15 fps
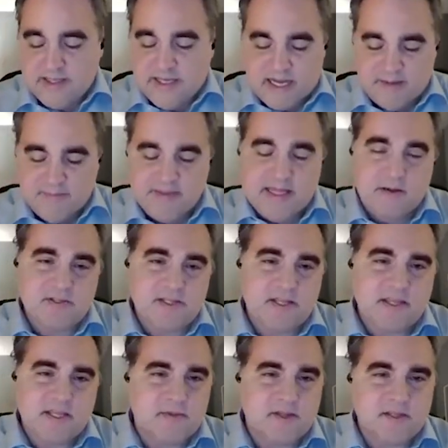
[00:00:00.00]
Yeah, I mean, that was the
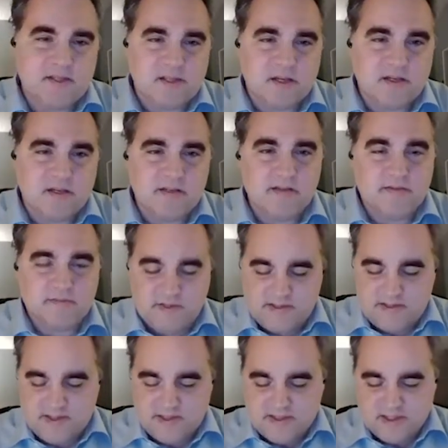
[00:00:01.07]
theme of this talk.
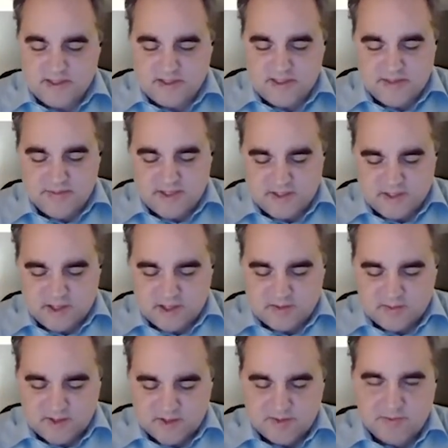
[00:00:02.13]
This, the mm. theme of this
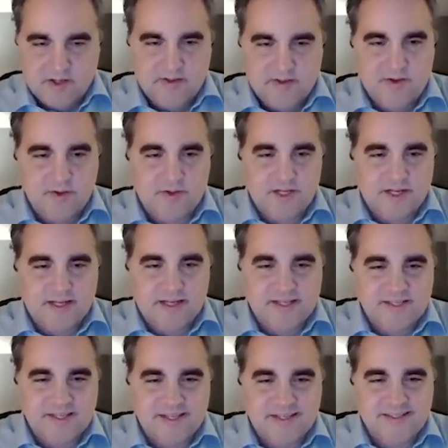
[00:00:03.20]
talk was what are the new cutting
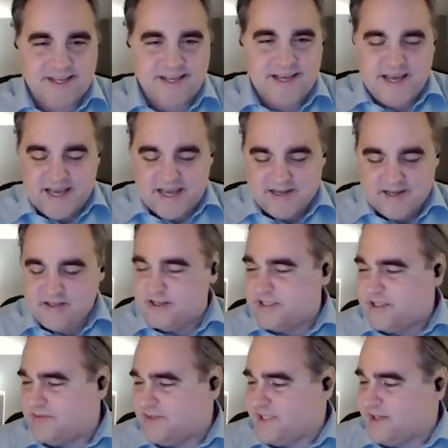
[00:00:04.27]
edge things? And
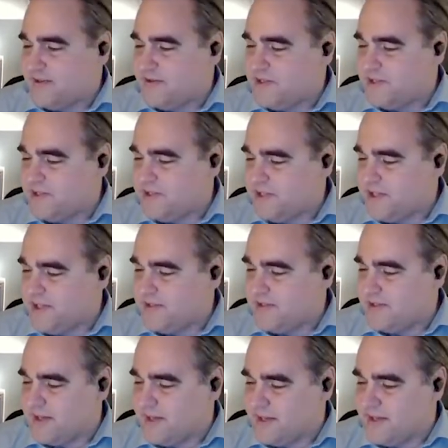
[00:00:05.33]
collective intelligence
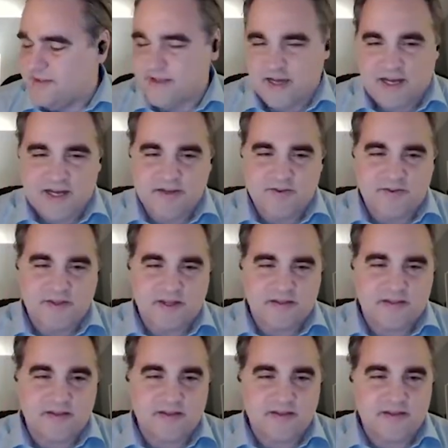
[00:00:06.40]
is like the hot new thing.
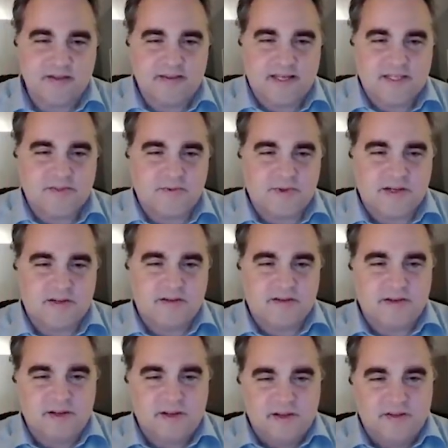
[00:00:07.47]
That's
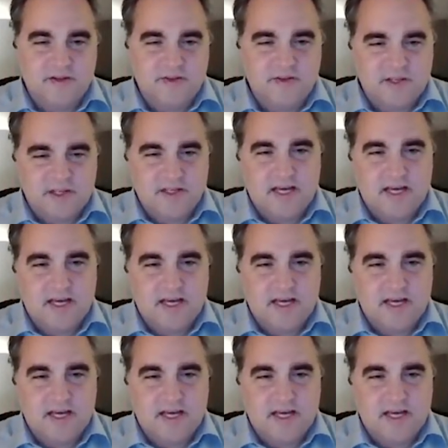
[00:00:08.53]
where you know,